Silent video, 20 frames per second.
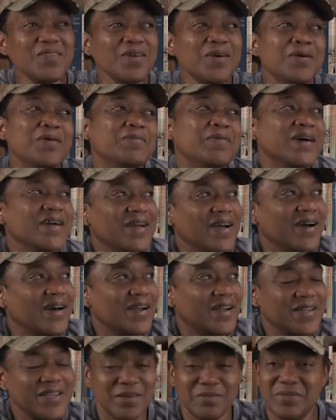Oh, my
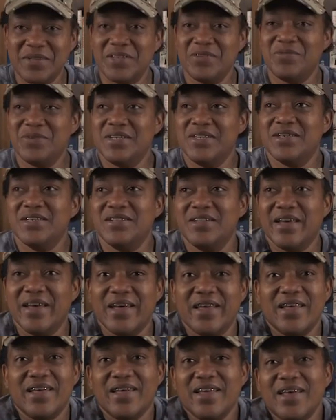God. I can't believe we did
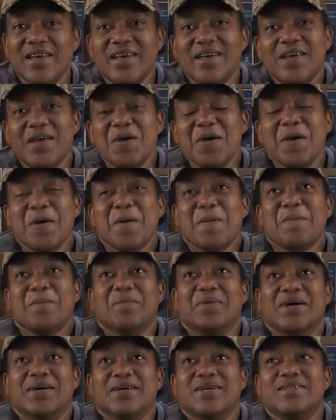that.
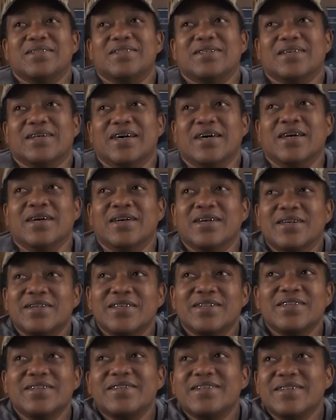But
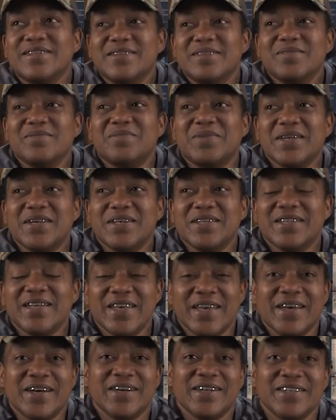
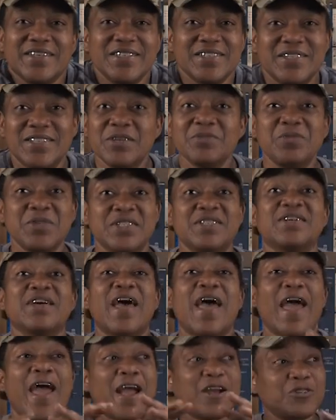yeah, because it was
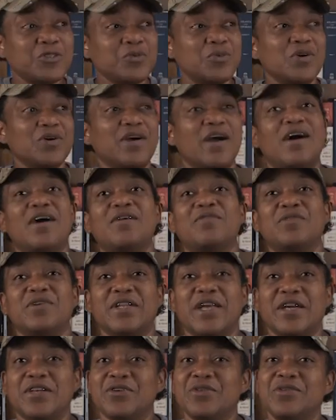the actual
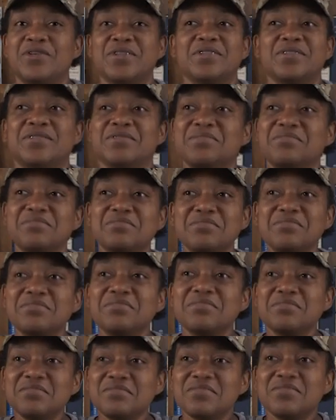convoy. Like, you can
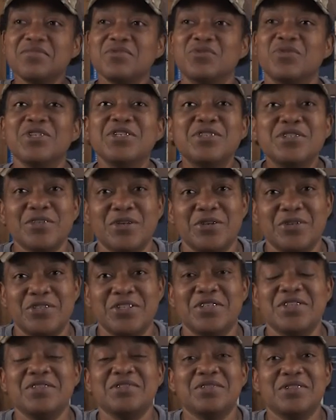
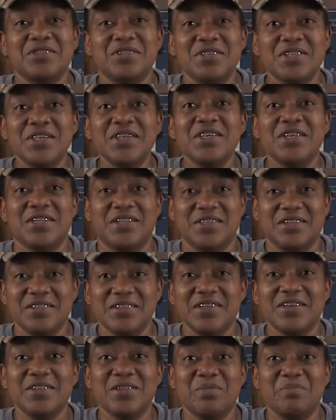research it and see it
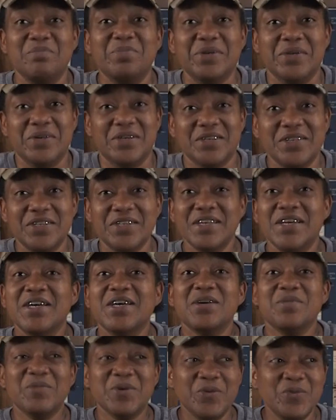in the book.
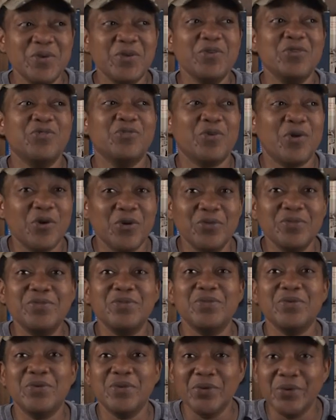But we drove
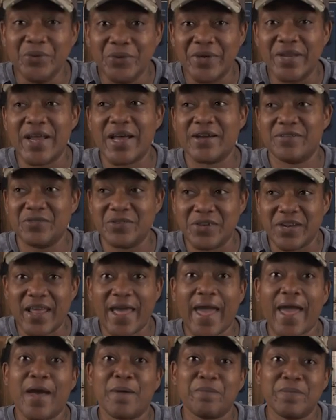through it after it
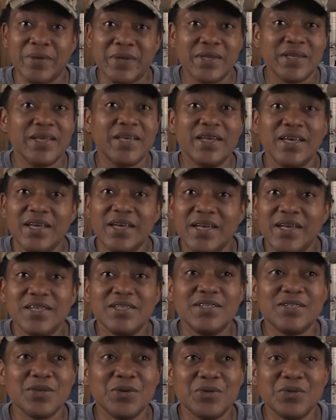happened.
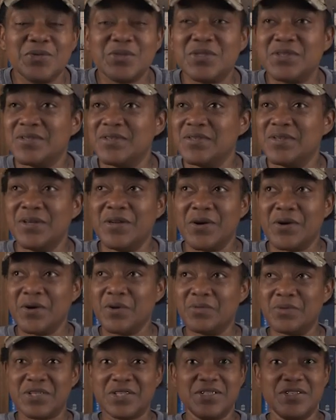So, you know,
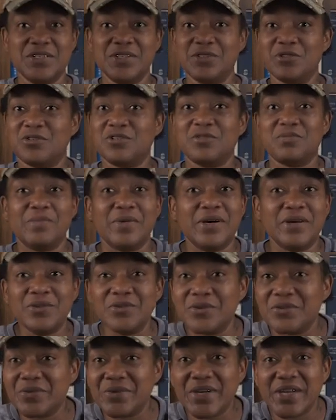it was still
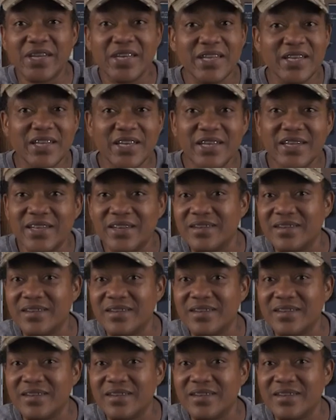smoldering.